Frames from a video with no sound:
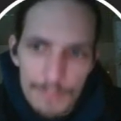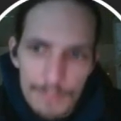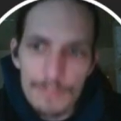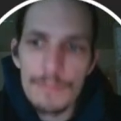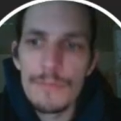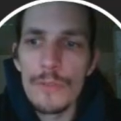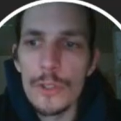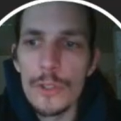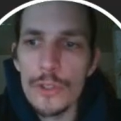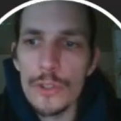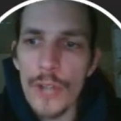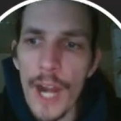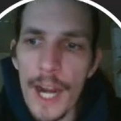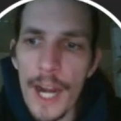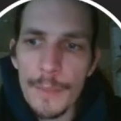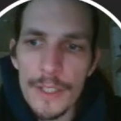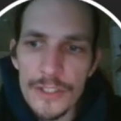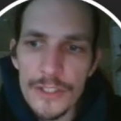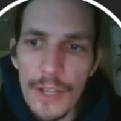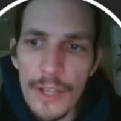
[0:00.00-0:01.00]

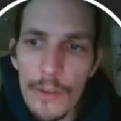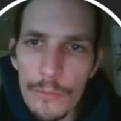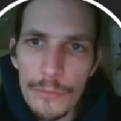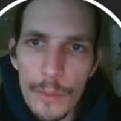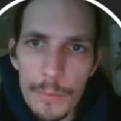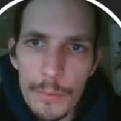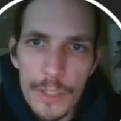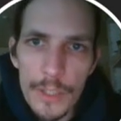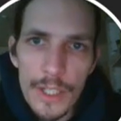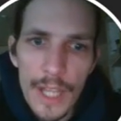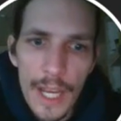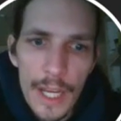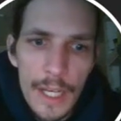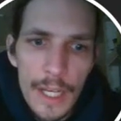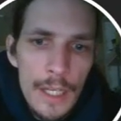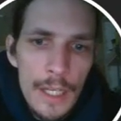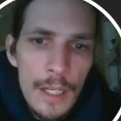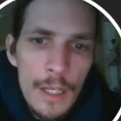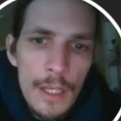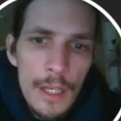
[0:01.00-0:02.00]
retract myself from the day.
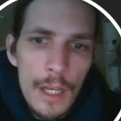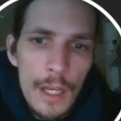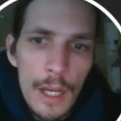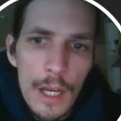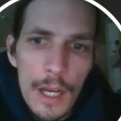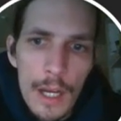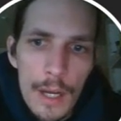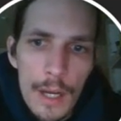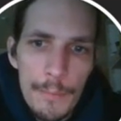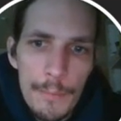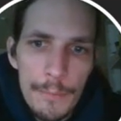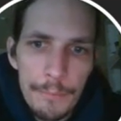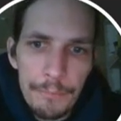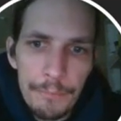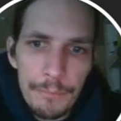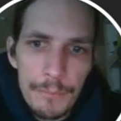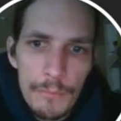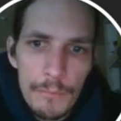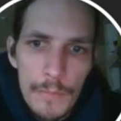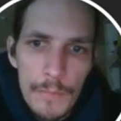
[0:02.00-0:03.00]

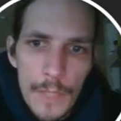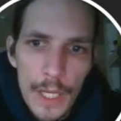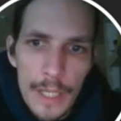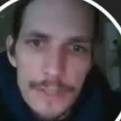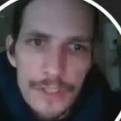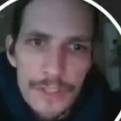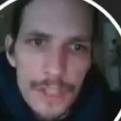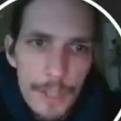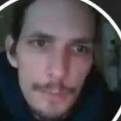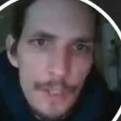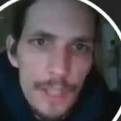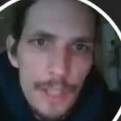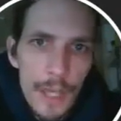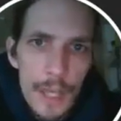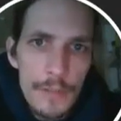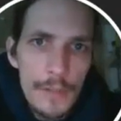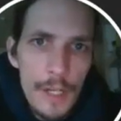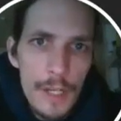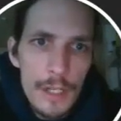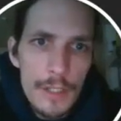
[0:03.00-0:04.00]
It's something
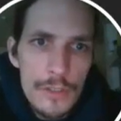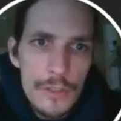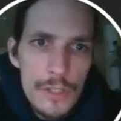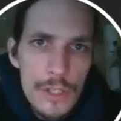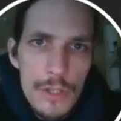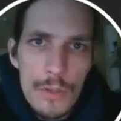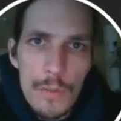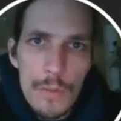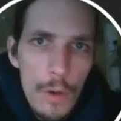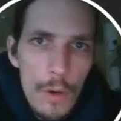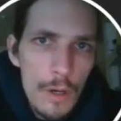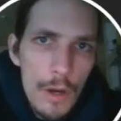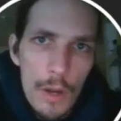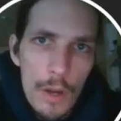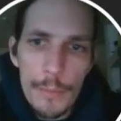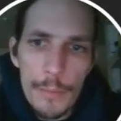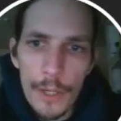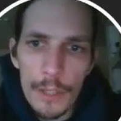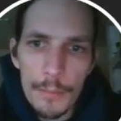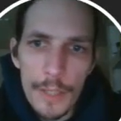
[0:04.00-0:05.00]
I've got to do, or
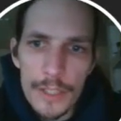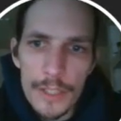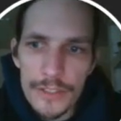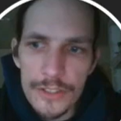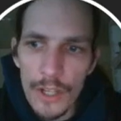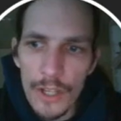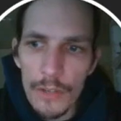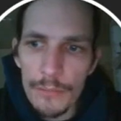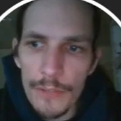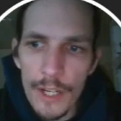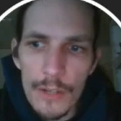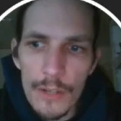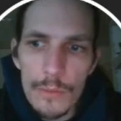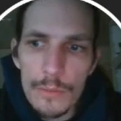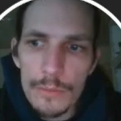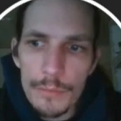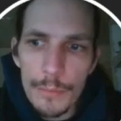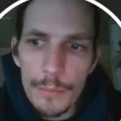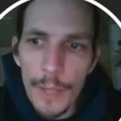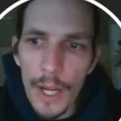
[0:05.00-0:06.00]
I'll burn myself out
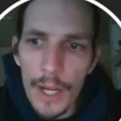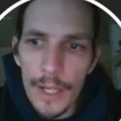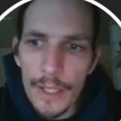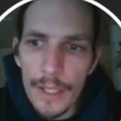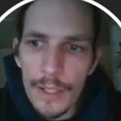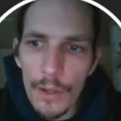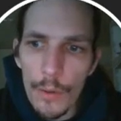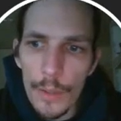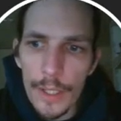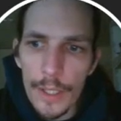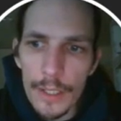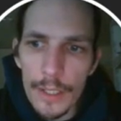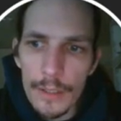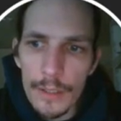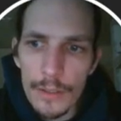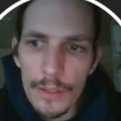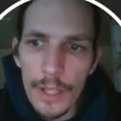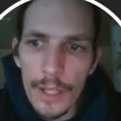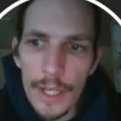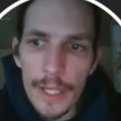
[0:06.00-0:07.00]
by going
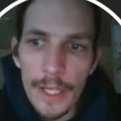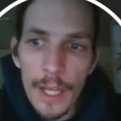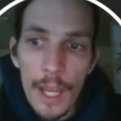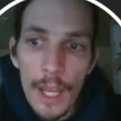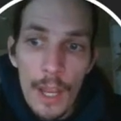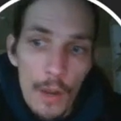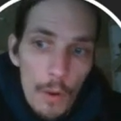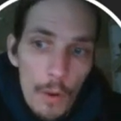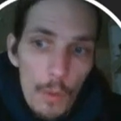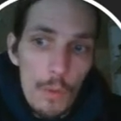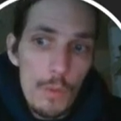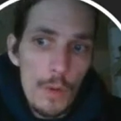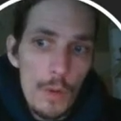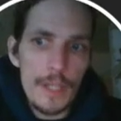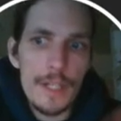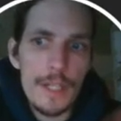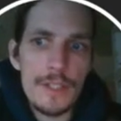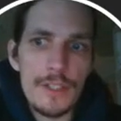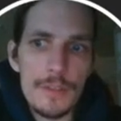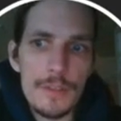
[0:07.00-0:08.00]
and like, oh, I
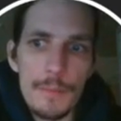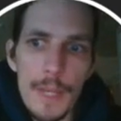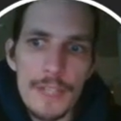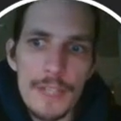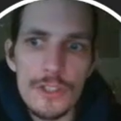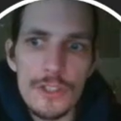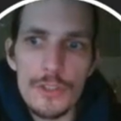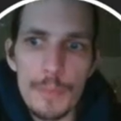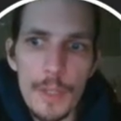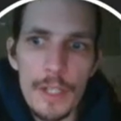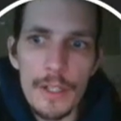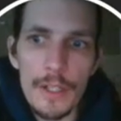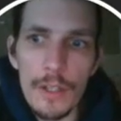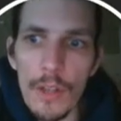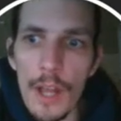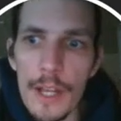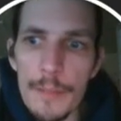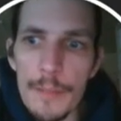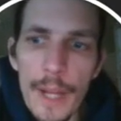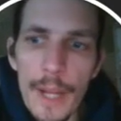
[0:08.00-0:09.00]
need to message my
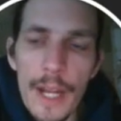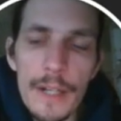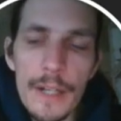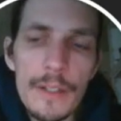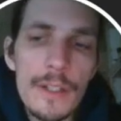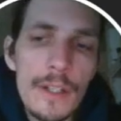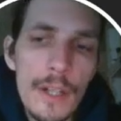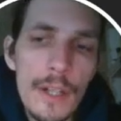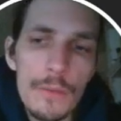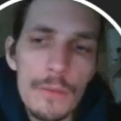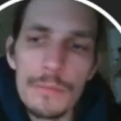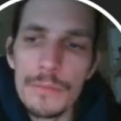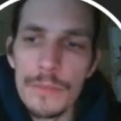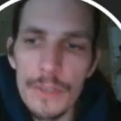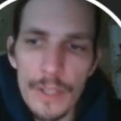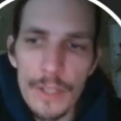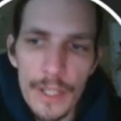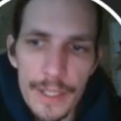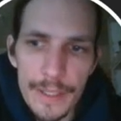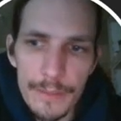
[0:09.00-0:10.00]
client back. No.
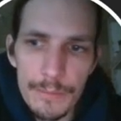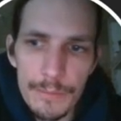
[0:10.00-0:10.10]
Like,